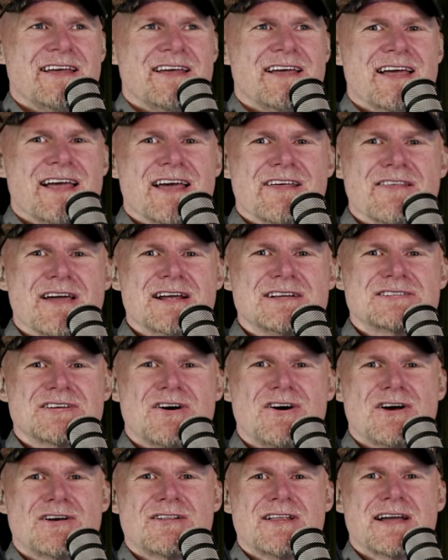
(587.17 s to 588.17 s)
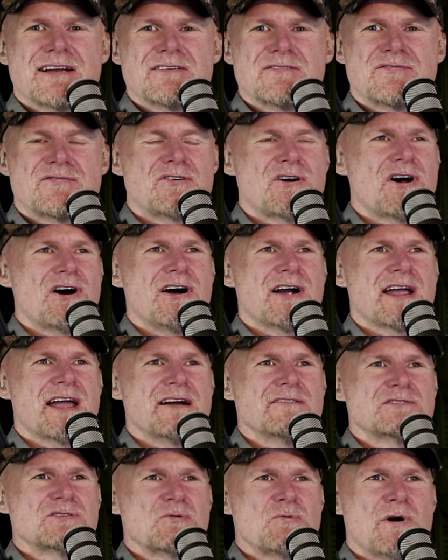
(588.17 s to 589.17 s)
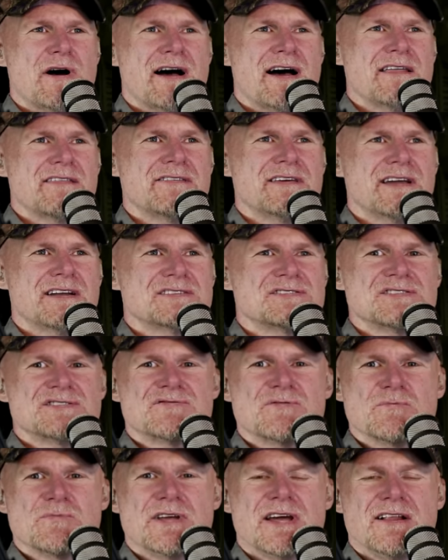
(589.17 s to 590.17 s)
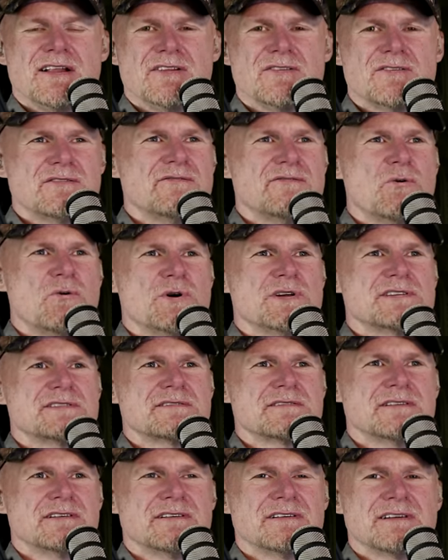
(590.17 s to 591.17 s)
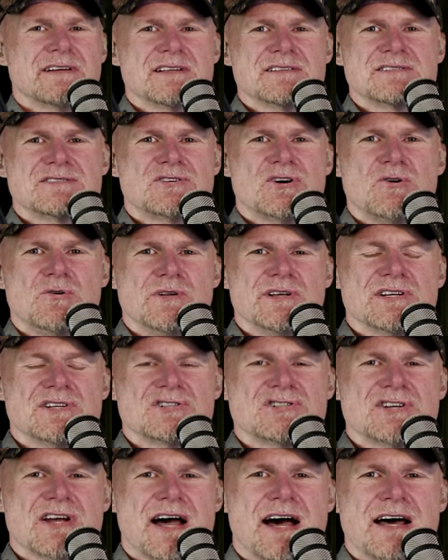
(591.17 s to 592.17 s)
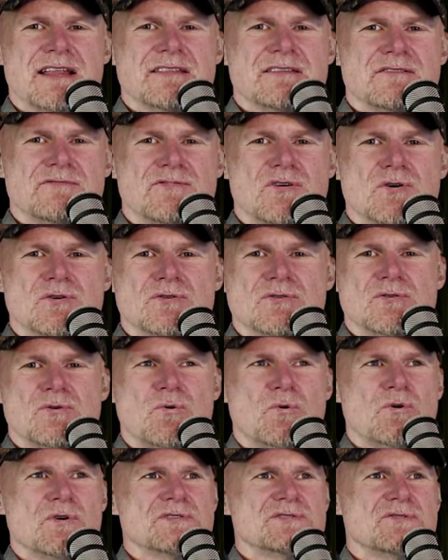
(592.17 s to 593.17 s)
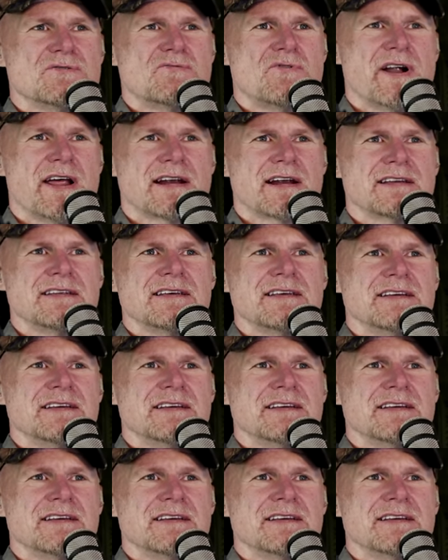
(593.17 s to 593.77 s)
And they talk like a frog after a while. I think it's just from yelling, their voice gets totally shot, and their vocal cords are wrecked.